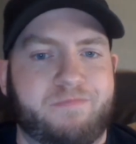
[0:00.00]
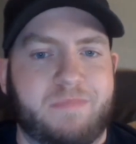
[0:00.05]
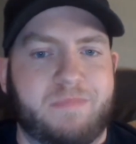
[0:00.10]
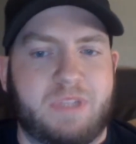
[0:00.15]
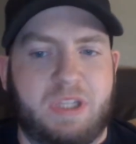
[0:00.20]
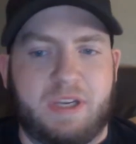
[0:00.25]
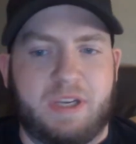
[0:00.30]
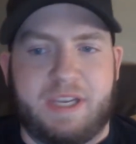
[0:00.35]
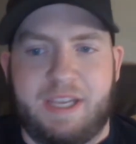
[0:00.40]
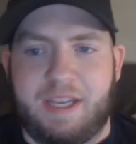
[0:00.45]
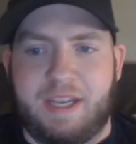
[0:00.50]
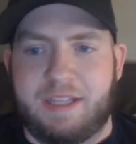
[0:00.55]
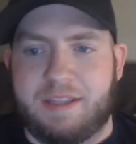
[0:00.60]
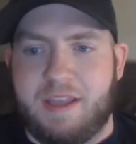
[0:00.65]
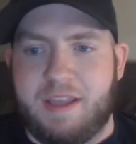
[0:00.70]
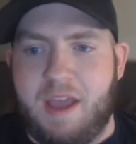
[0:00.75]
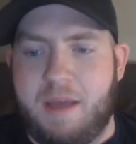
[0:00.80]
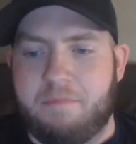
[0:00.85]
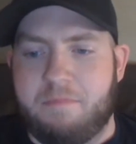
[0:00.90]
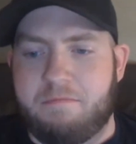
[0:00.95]
looking at
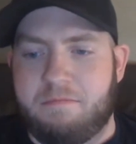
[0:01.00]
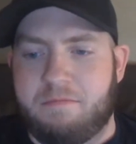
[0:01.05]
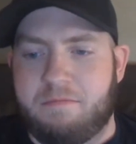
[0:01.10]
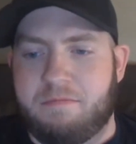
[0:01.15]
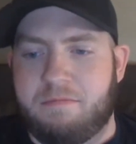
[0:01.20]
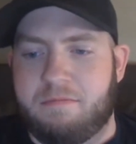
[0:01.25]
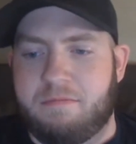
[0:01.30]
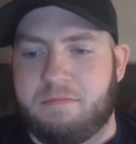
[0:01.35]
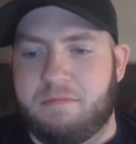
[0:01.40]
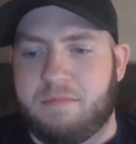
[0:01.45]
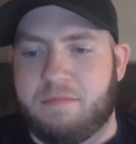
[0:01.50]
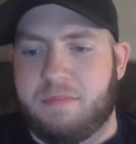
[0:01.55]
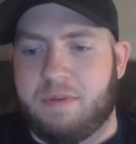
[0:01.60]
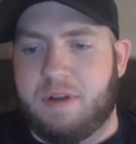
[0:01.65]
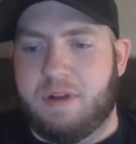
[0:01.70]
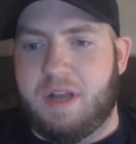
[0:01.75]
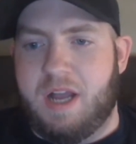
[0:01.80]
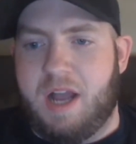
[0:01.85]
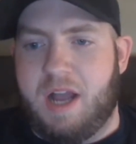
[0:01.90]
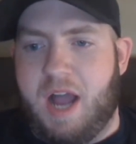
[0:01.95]
them,
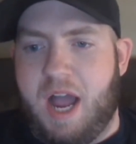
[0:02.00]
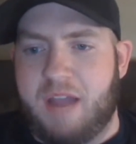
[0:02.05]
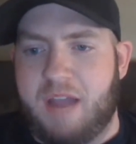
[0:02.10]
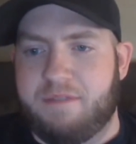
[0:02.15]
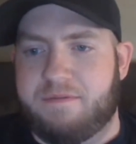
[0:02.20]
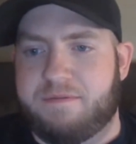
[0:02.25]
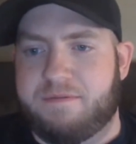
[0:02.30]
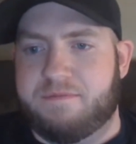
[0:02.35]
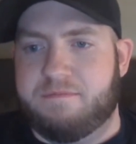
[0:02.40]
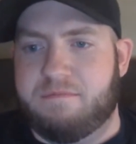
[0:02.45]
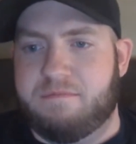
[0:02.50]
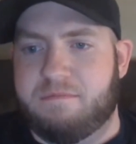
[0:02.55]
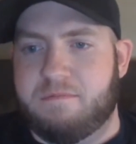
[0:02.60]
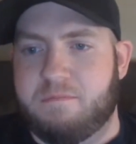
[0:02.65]
I've